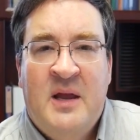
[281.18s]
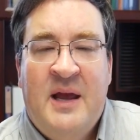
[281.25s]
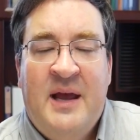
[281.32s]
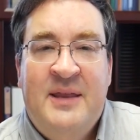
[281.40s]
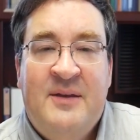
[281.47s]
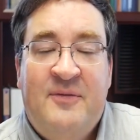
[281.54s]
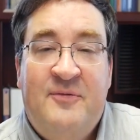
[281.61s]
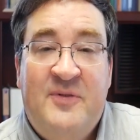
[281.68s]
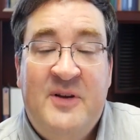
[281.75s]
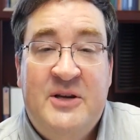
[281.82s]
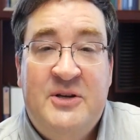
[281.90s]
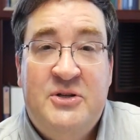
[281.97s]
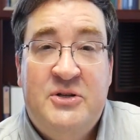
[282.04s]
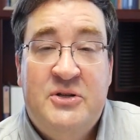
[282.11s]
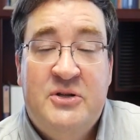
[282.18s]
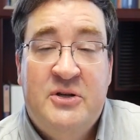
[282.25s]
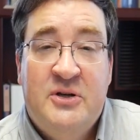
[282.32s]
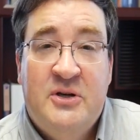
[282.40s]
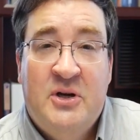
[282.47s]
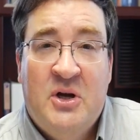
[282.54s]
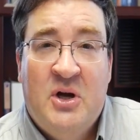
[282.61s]
and the fish
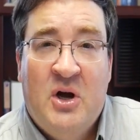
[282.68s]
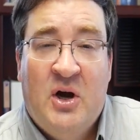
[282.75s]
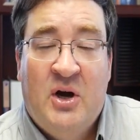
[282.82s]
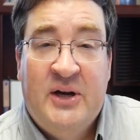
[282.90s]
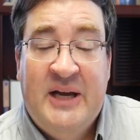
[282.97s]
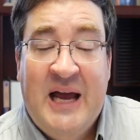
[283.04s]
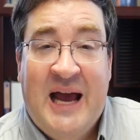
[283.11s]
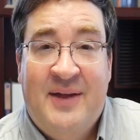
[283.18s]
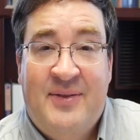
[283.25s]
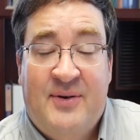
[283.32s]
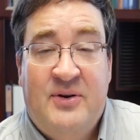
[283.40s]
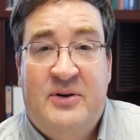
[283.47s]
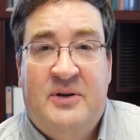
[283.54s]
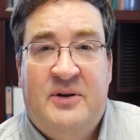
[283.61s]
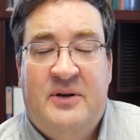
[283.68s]
are gathered.